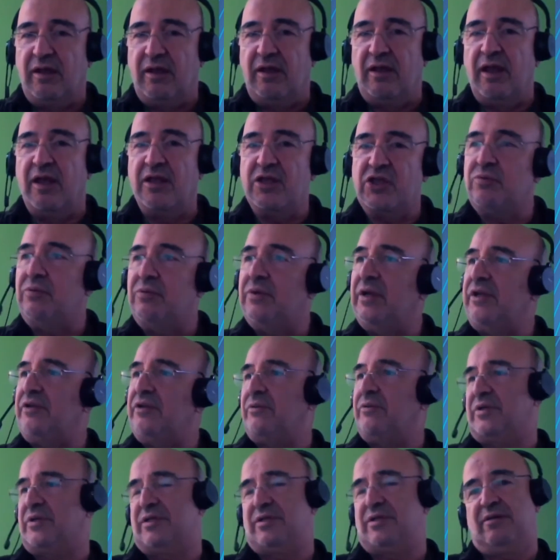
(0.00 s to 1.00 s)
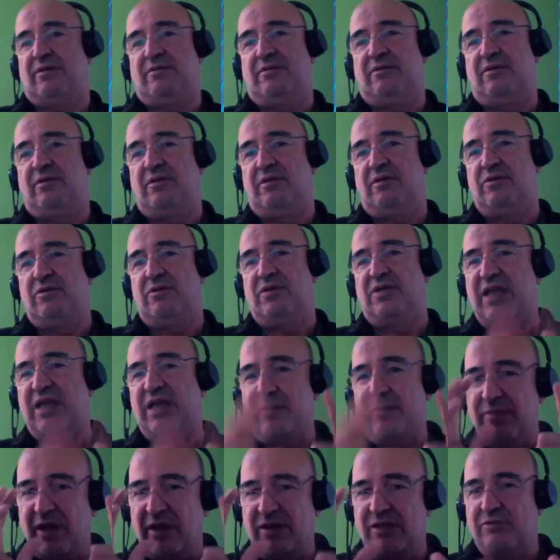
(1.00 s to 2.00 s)
insulators, the
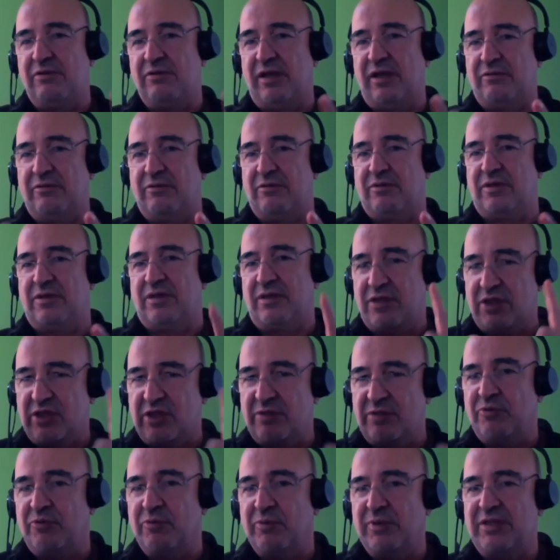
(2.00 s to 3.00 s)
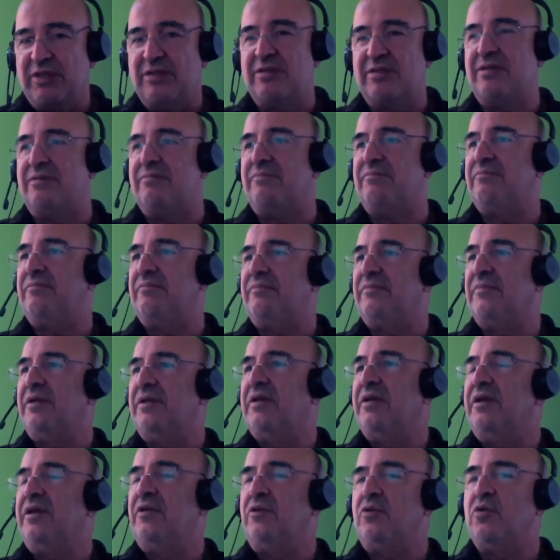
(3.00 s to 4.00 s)
same insulators, the same quantity,
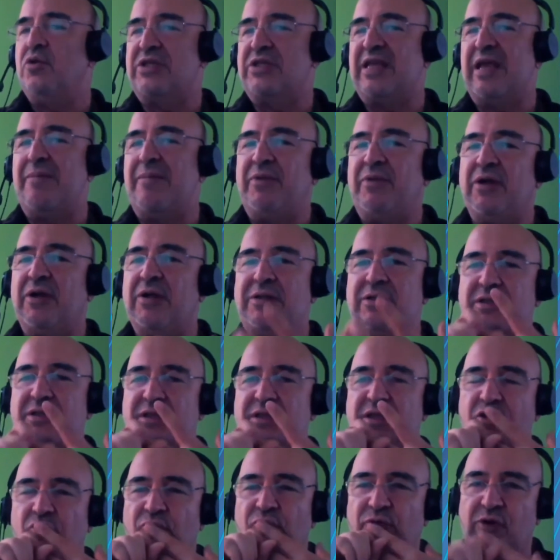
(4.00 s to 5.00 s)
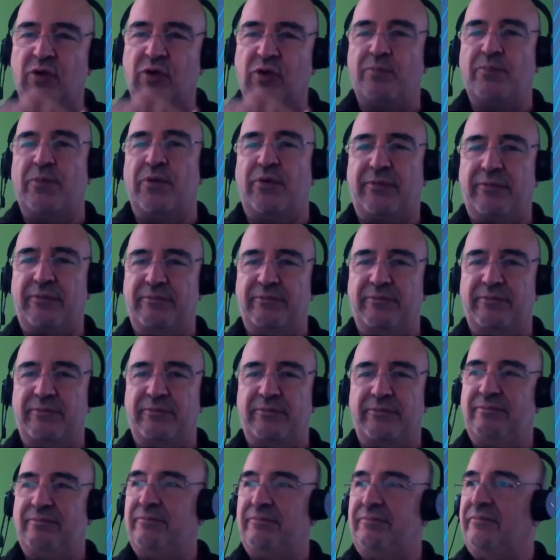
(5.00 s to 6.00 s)
the same quantity of copper,
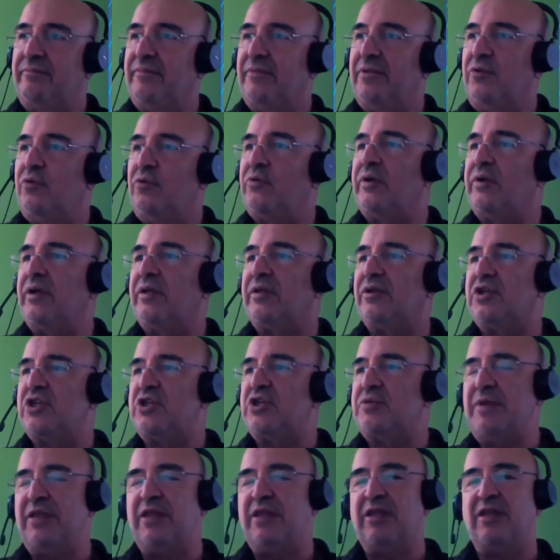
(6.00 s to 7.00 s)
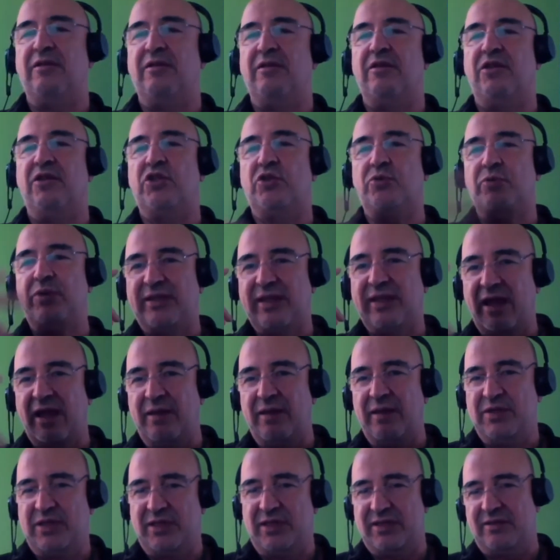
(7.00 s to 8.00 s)
you can transmit 3
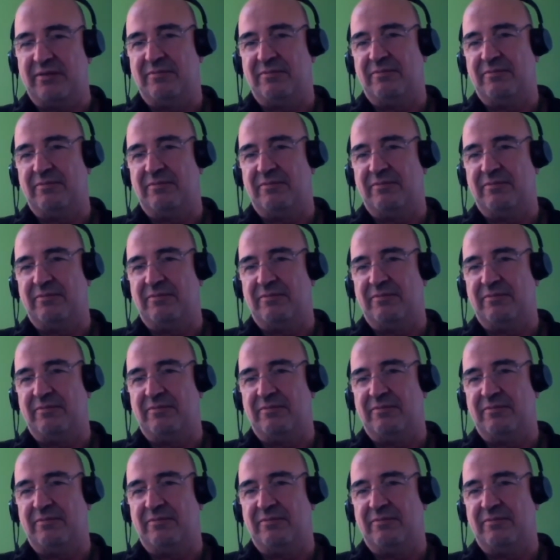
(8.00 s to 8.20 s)
times